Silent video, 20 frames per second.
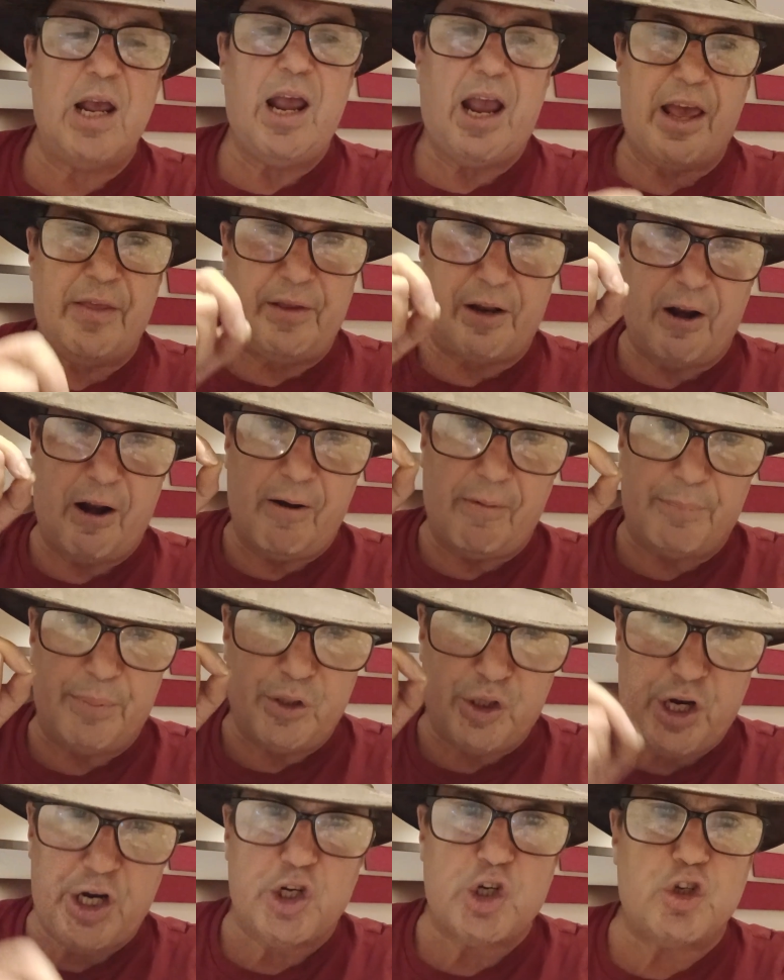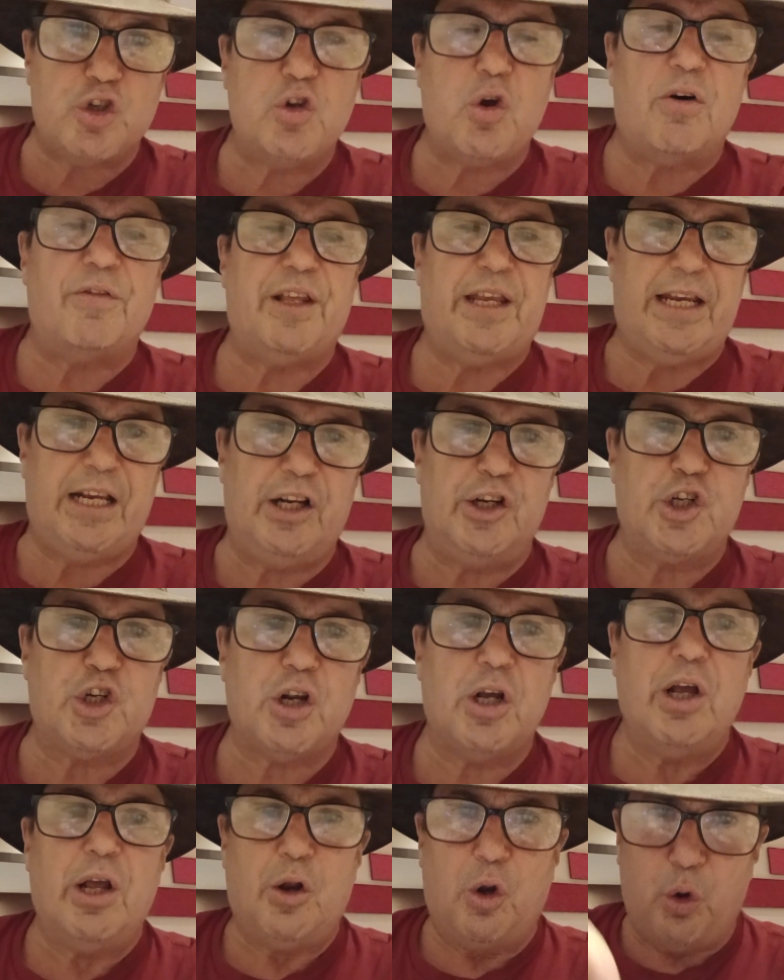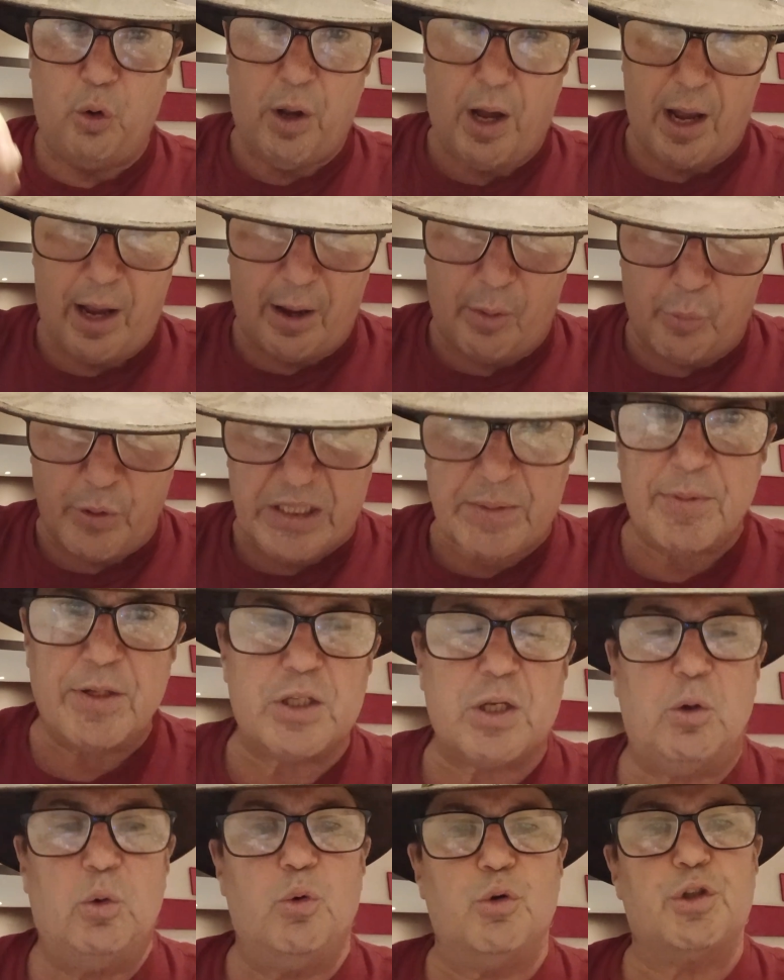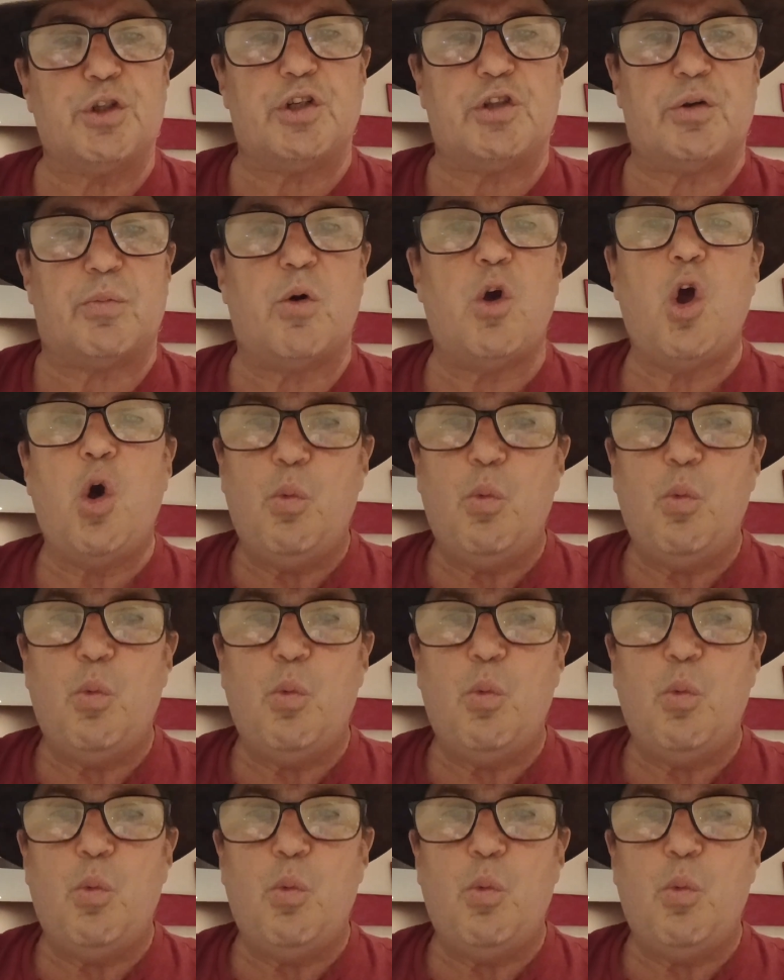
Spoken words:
and that are protections of the English Westminster law system,